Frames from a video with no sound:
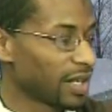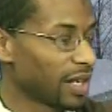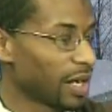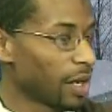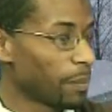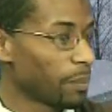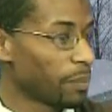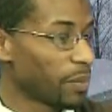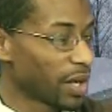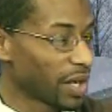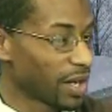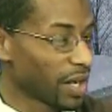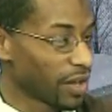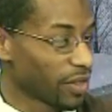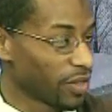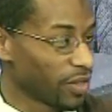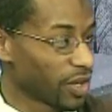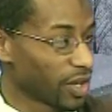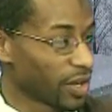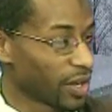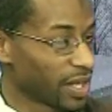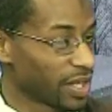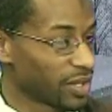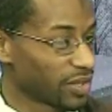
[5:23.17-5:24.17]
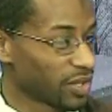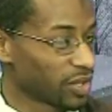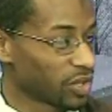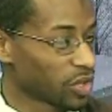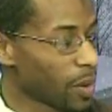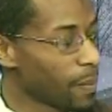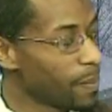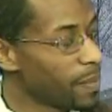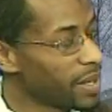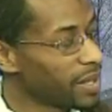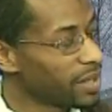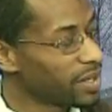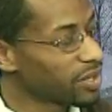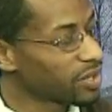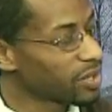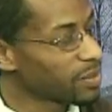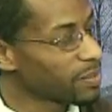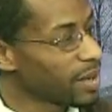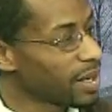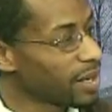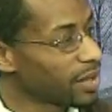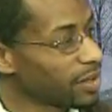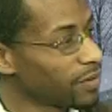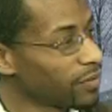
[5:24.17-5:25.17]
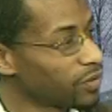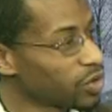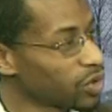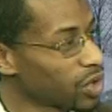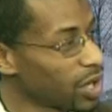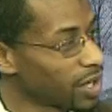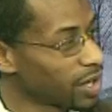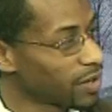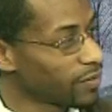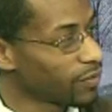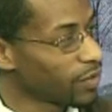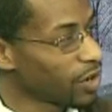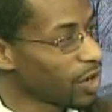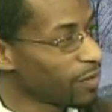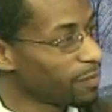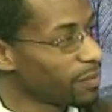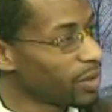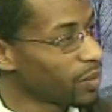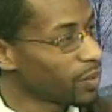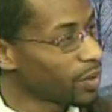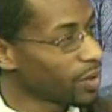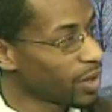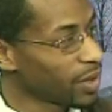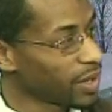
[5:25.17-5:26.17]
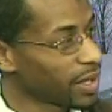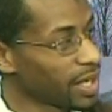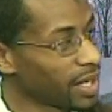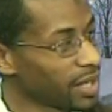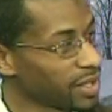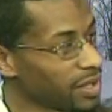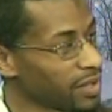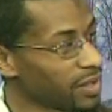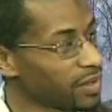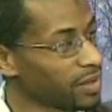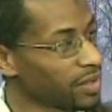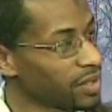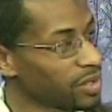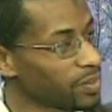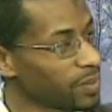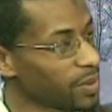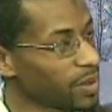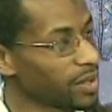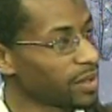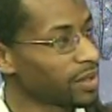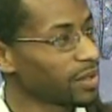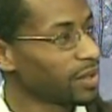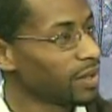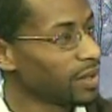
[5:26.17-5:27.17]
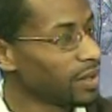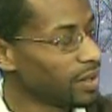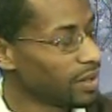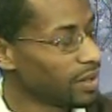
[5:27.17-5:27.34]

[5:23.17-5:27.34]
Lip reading: but there is a tremendous amount of drug involvement with our gangs here in Lynchburg.